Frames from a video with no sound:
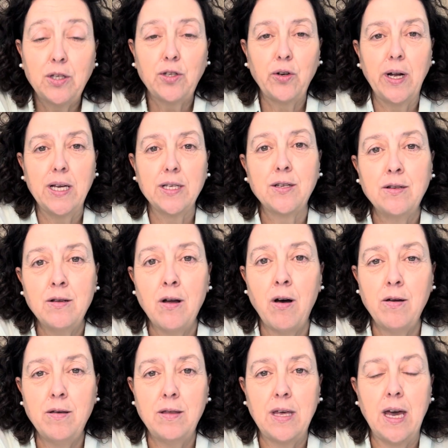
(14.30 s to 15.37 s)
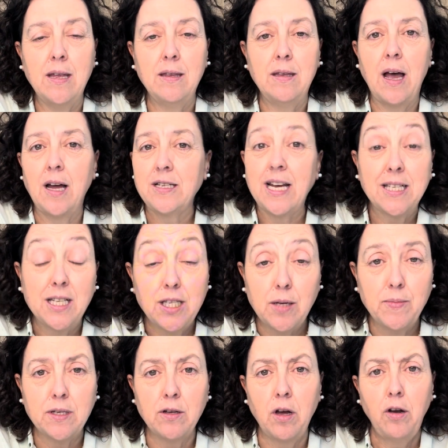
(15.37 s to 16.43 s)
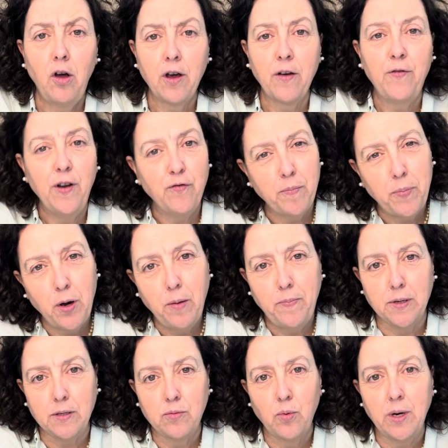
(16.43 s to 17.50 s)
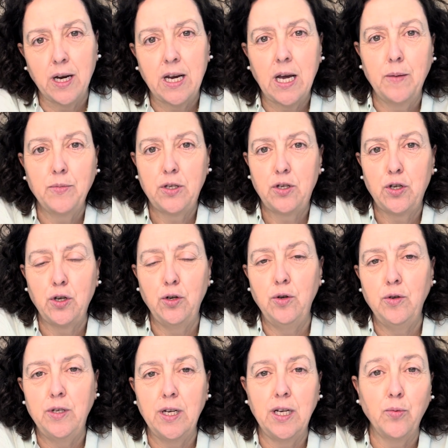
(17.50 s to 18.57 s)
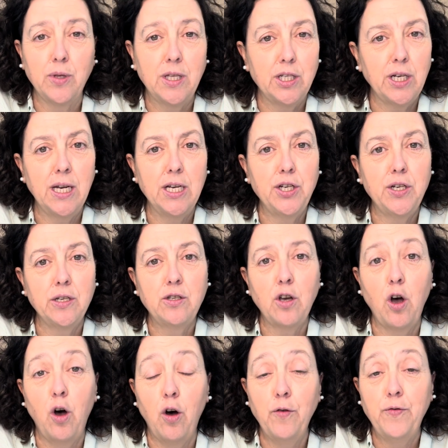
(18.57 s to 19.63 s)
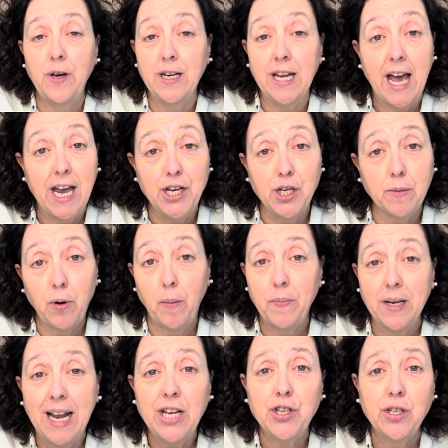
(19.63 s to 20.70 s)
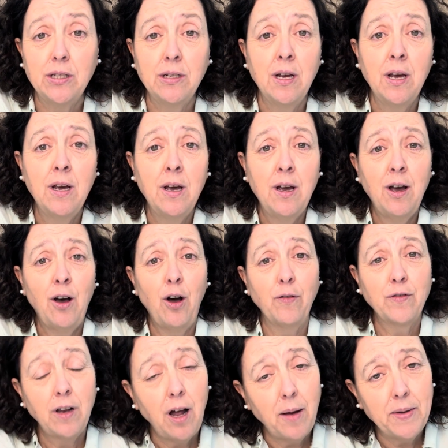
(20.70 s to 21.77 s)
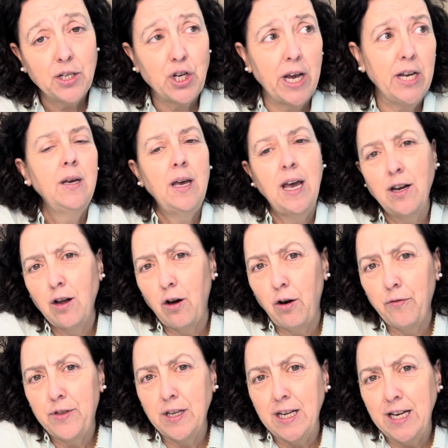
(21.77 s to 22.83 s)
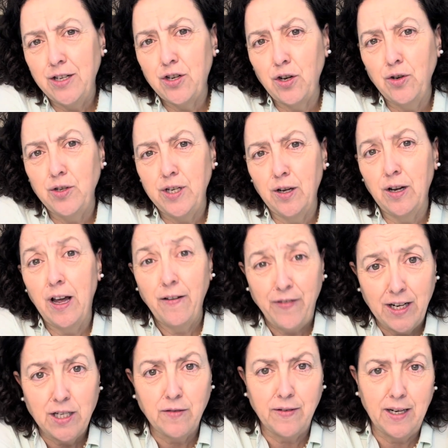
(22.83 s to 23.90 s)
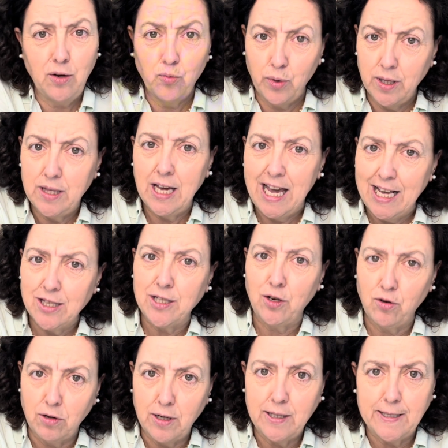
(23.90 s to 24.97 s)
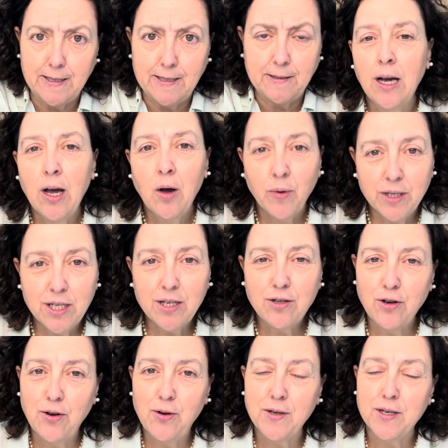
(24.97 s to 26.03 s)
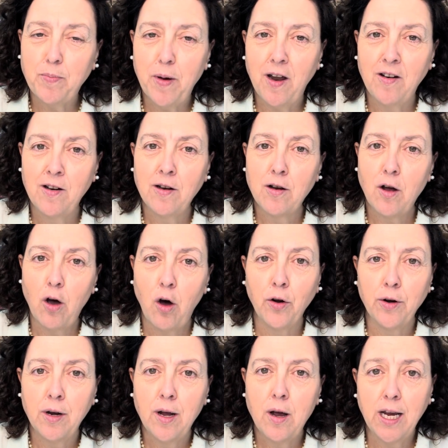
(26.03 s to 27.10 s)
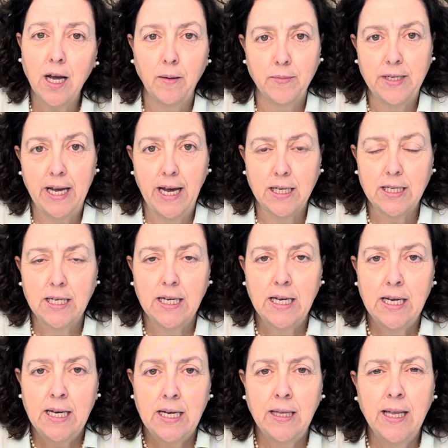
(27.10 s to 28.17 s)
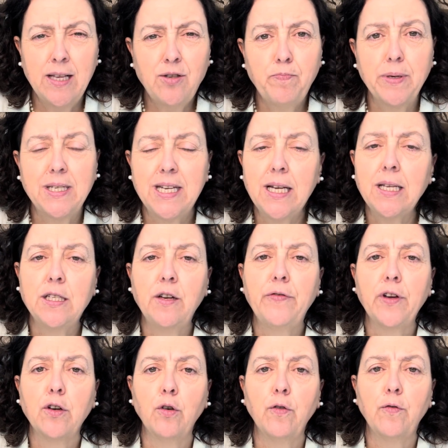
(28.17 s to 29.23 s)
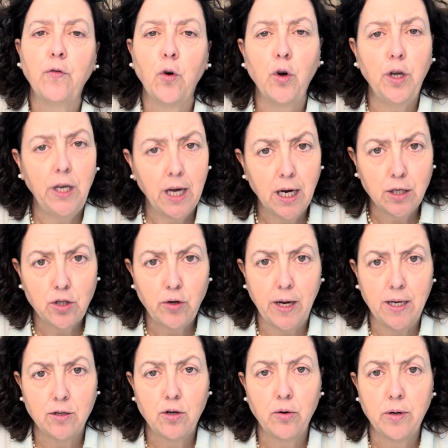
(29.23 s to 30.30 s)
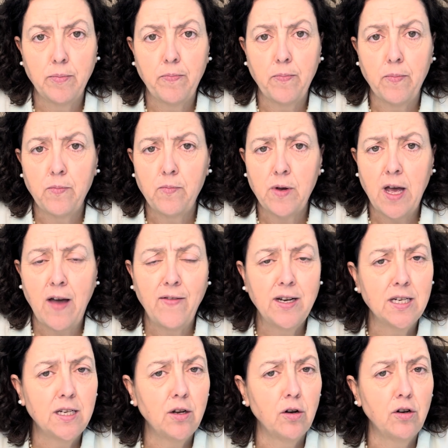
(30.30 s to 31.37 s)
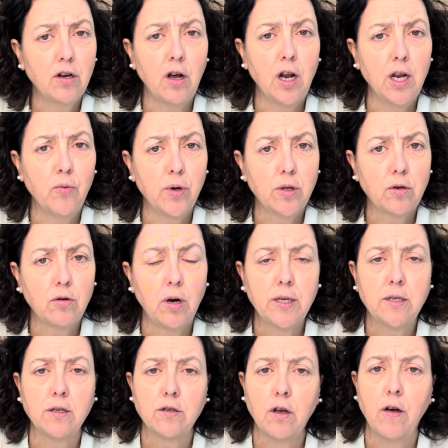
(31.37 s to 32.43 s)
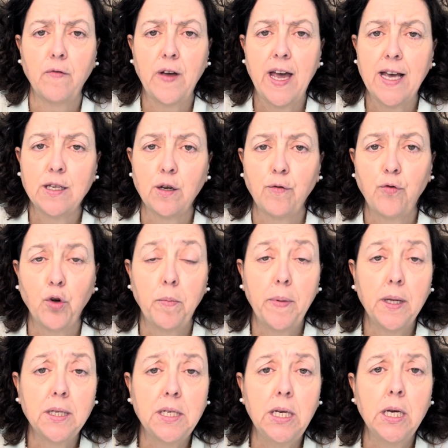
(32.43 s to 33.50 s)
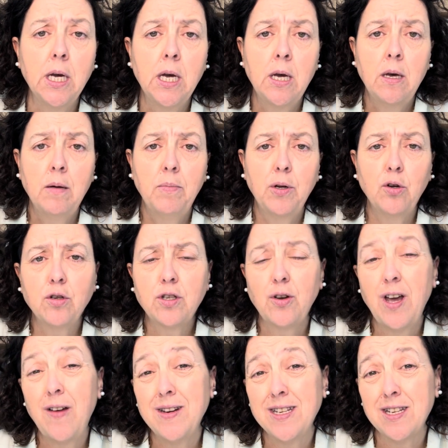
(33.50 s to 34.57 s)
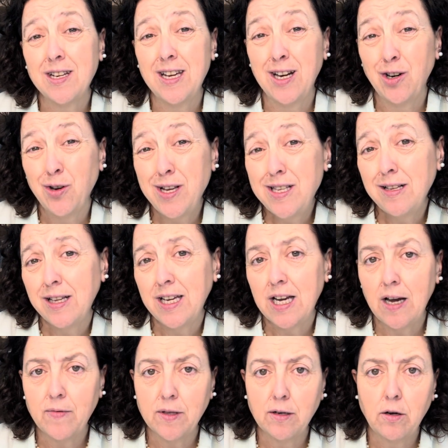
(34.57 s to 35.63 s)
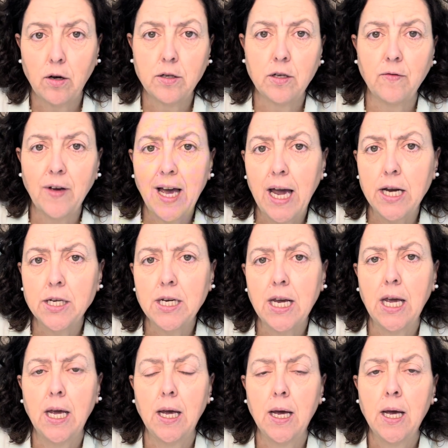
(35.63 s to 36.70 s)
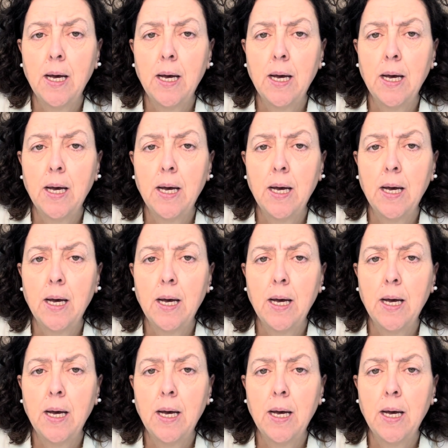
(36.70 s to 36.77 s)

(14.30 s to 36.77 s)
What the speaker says: Australians know that our tax system is no longer fit for purpose when it comes to dealing with the challenges of an ageing population, of climate change, and of the need to deal effectively with the housing crisis. We're just too dependent on income tax, and that's particularly difficult for young Australians who are having to deal not only with crisis of housing affordability, but also having to increasingly cover the cost of aged care,